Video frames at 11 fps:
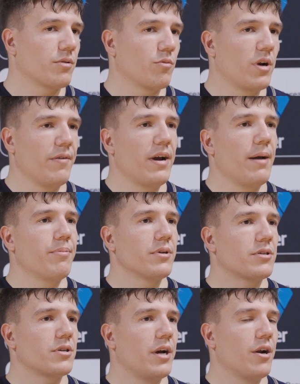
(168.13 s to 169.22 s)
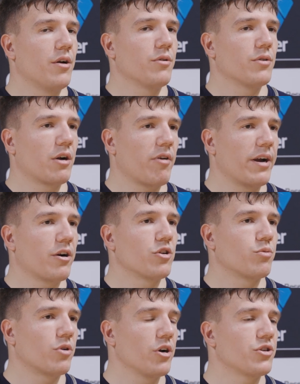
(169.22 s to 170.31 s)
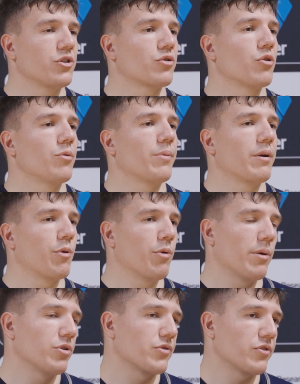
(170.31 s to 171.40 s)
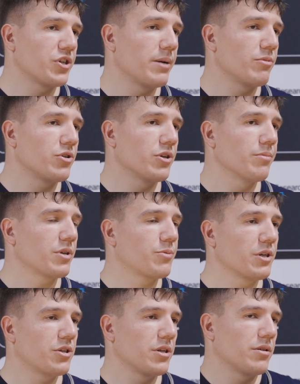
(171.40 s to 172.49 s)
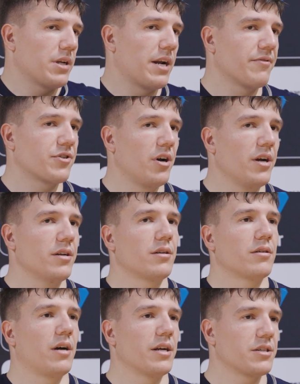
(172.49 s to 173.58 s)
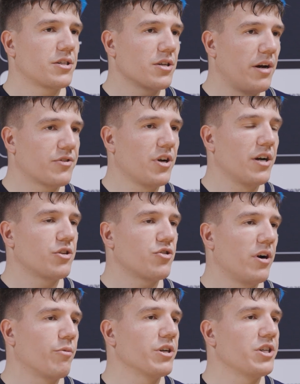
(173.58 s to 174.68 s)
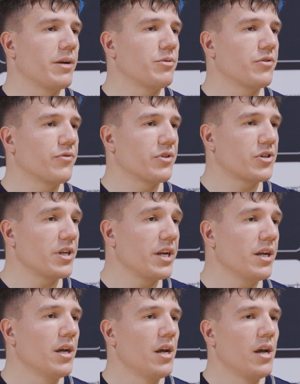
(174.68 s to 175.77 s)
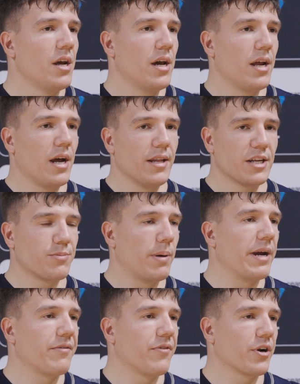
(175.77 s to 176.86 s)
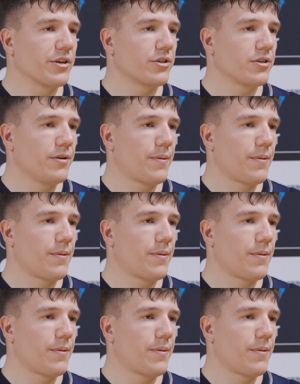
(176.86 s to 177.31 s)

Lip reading: Whatever happens, I know a great coach will coach this group, and we want to push for a championship, especially that I've signed. I've signed to try and win a championship for the city, and that's my main focus.